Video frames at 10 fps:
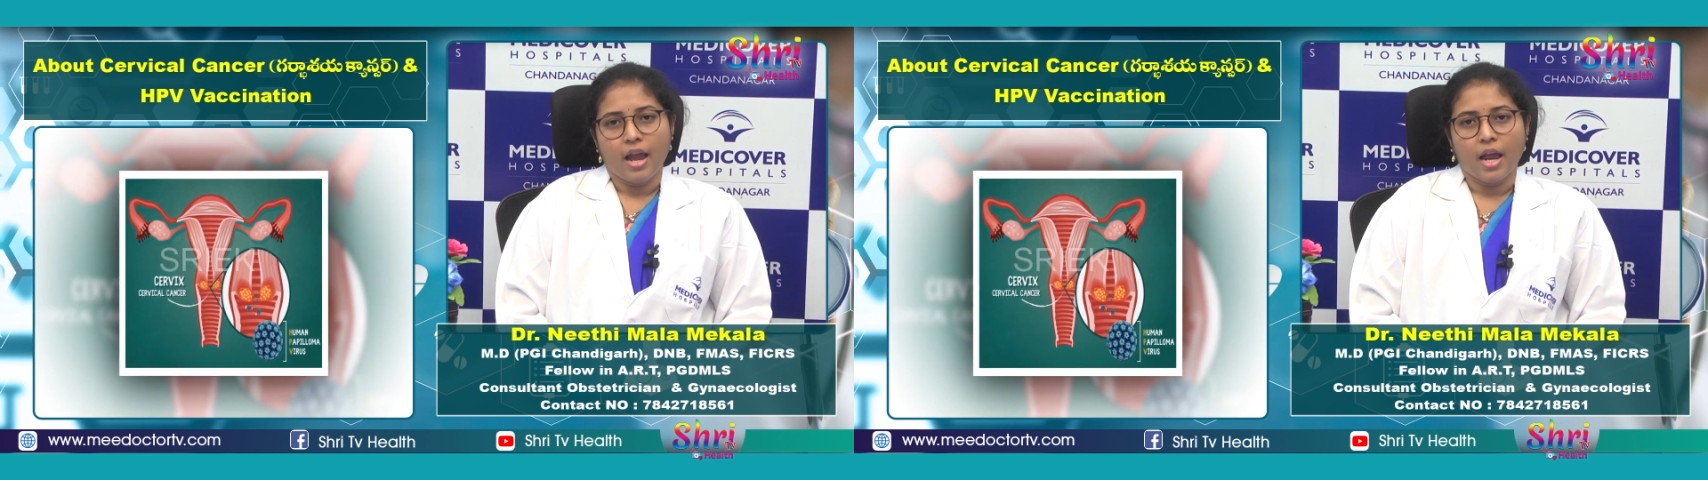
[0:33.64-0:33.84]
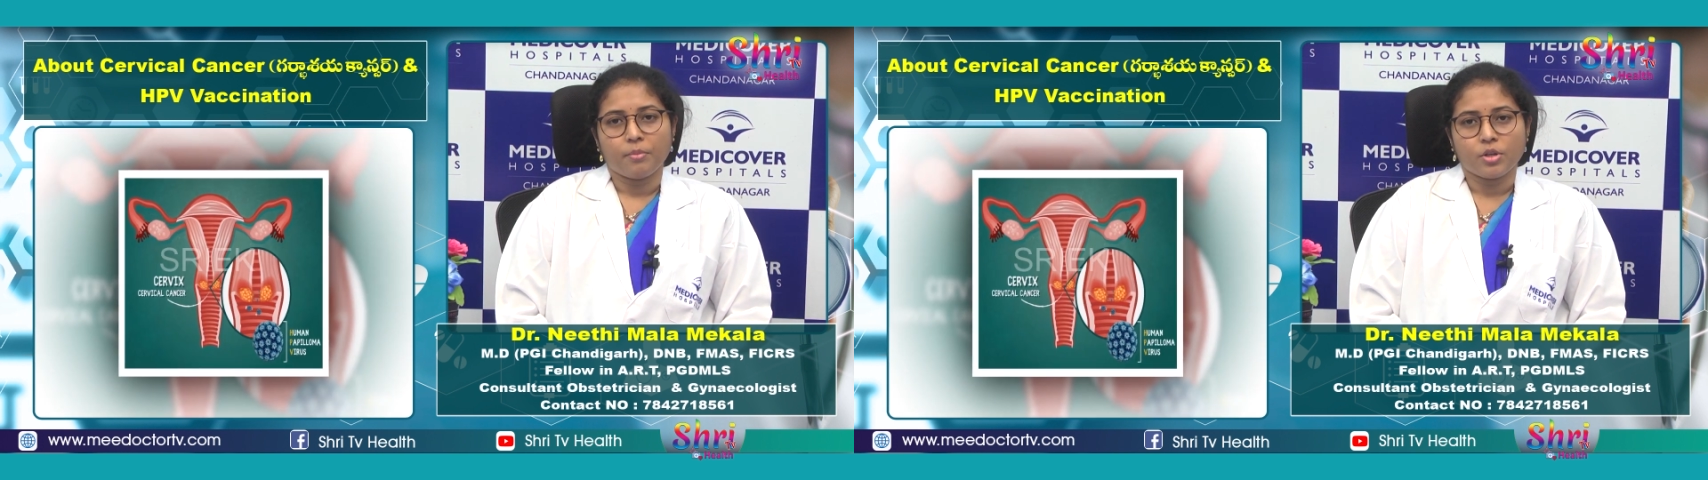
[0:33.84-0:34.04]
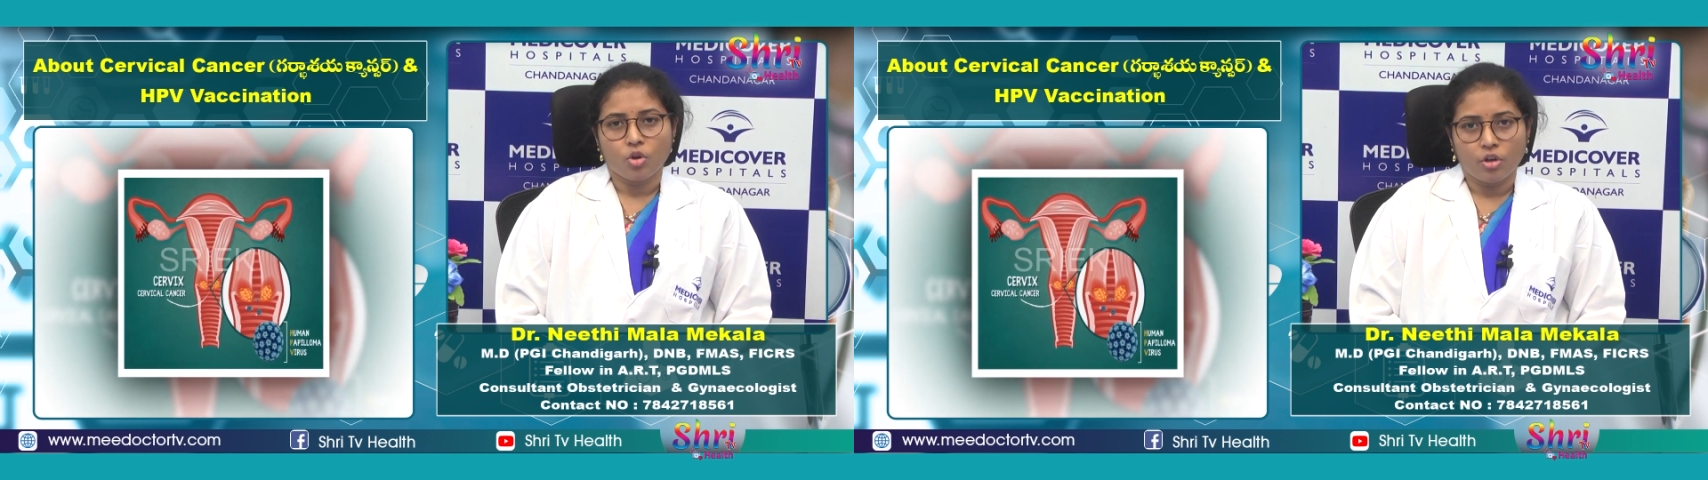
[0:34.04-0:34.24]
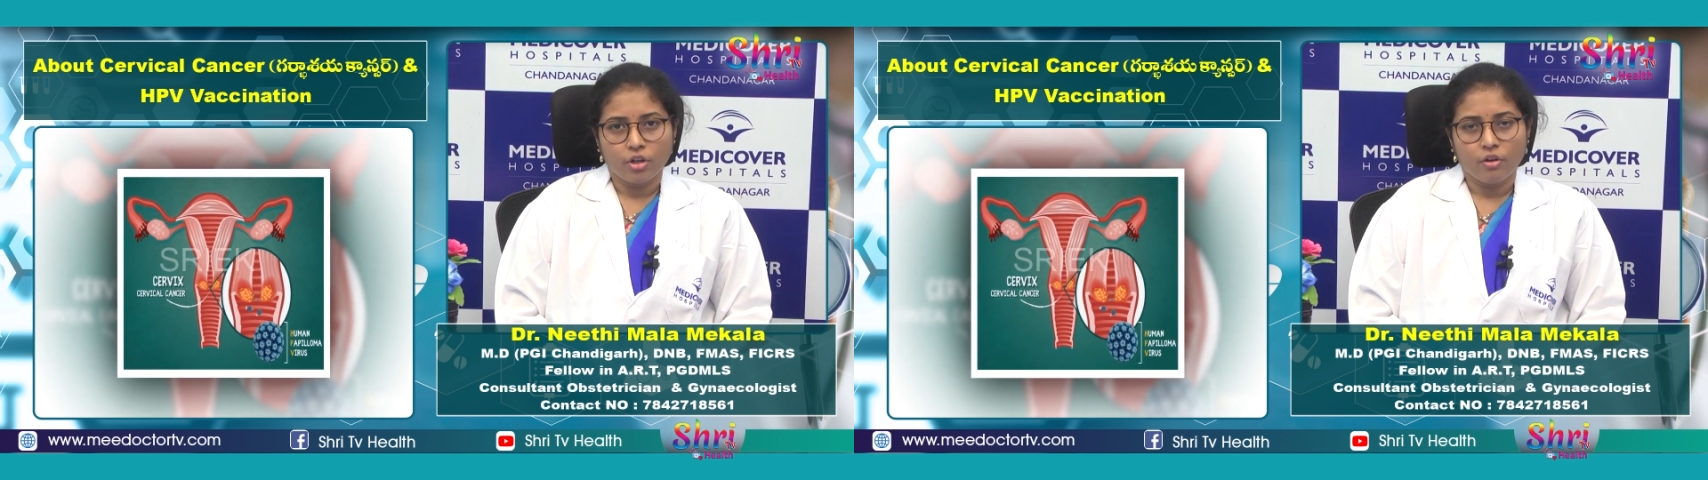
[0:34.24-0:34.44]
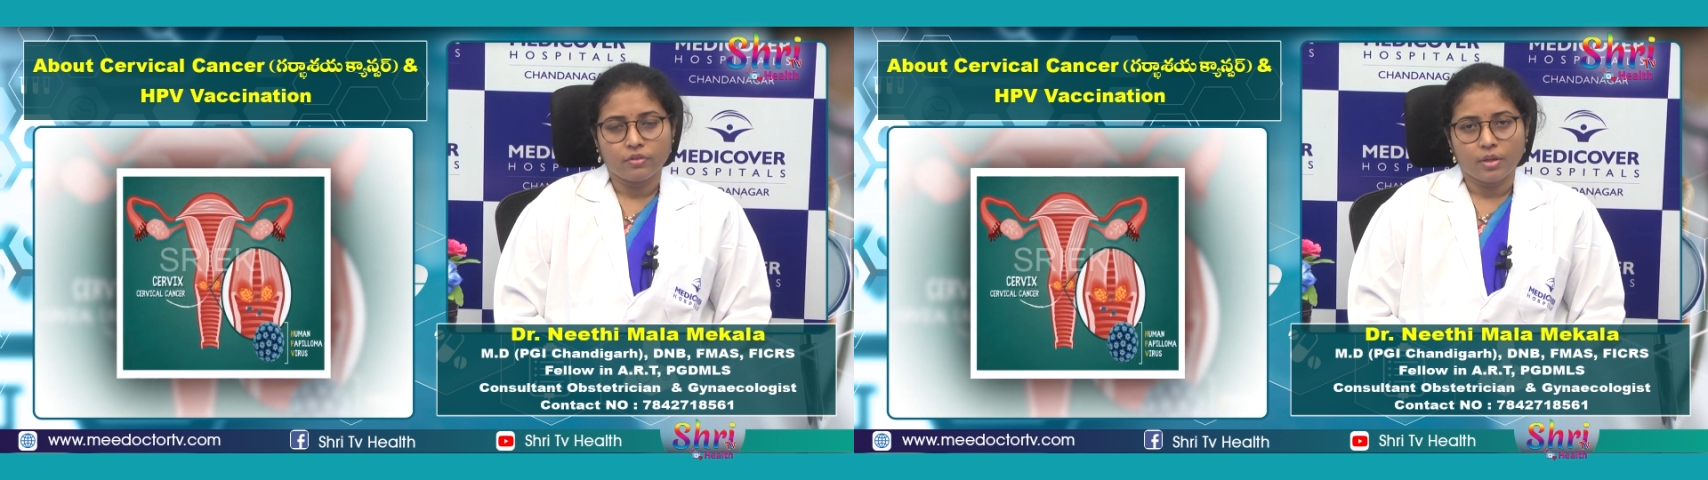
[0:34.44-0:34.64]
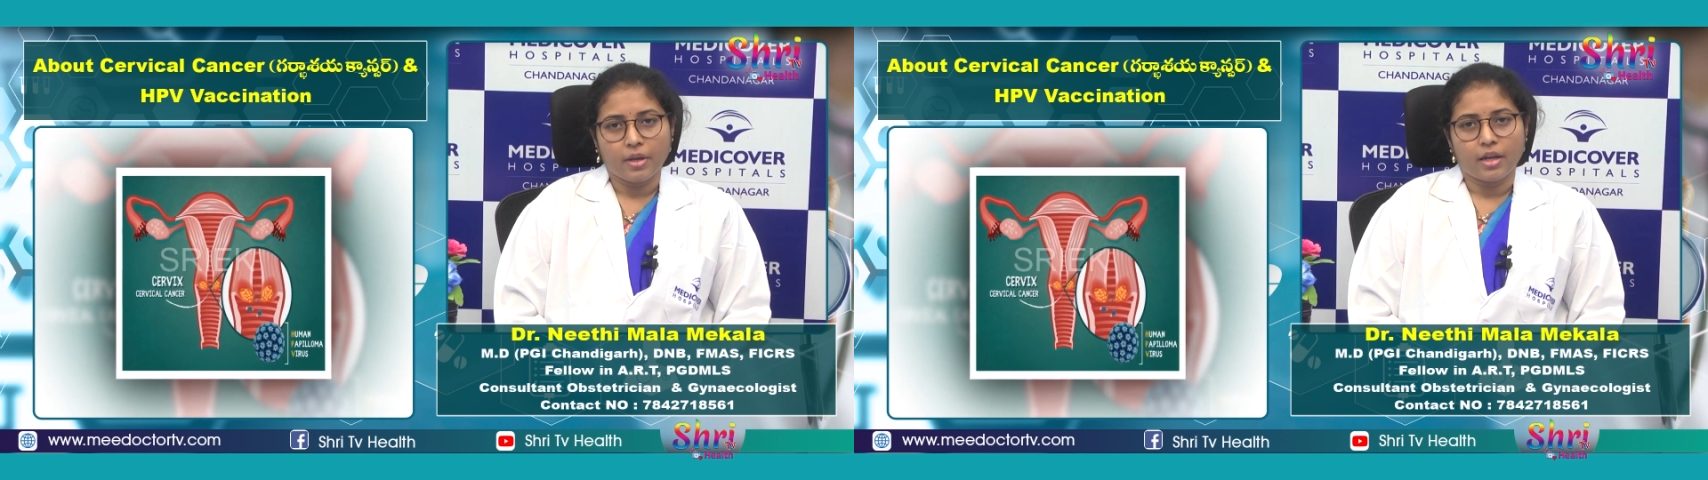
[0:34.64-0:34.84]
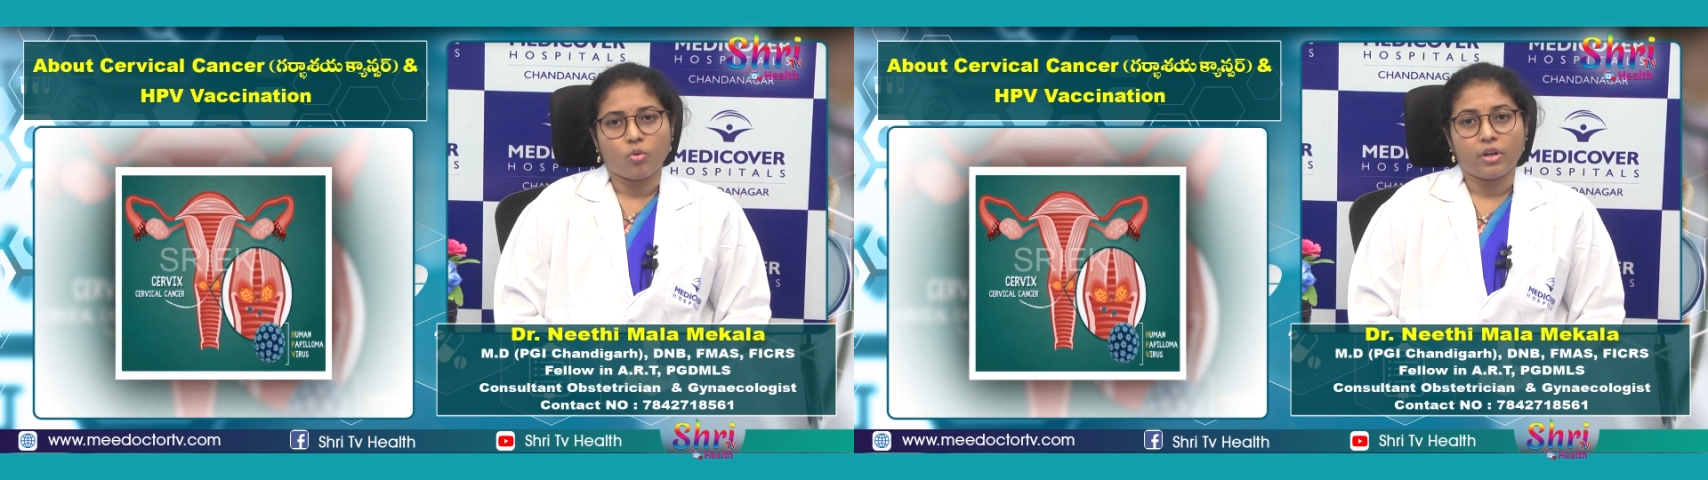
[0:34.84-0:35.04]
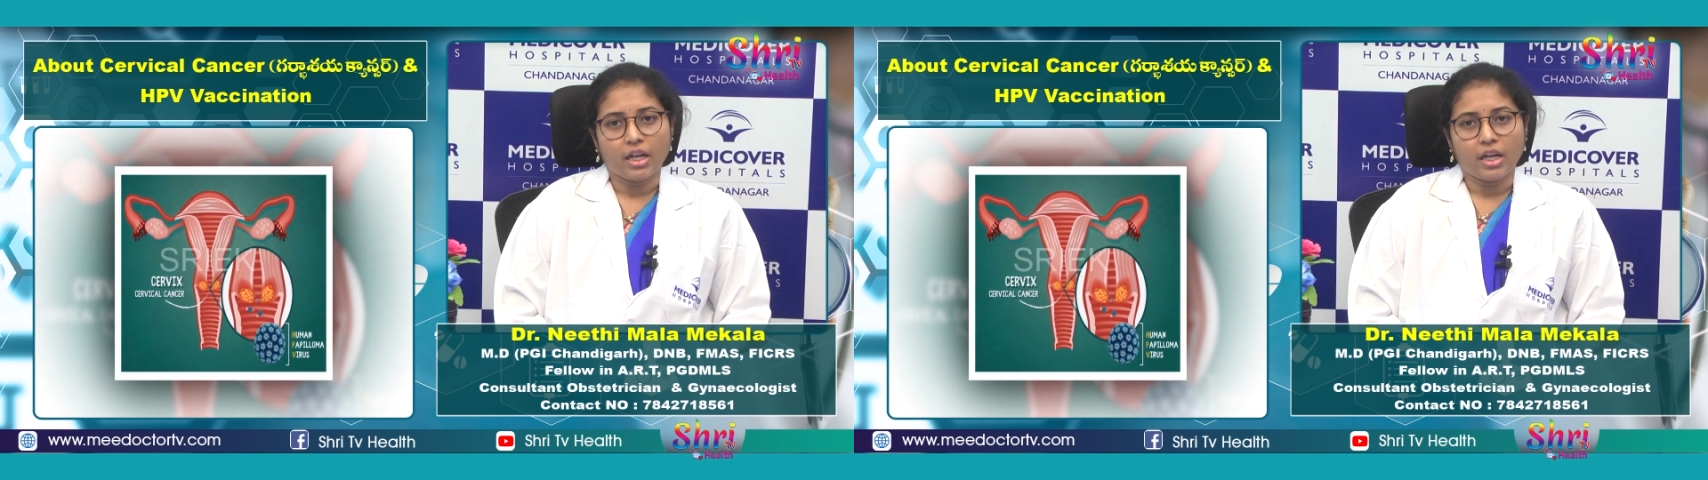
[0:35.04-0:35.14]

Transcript: And majority of them, around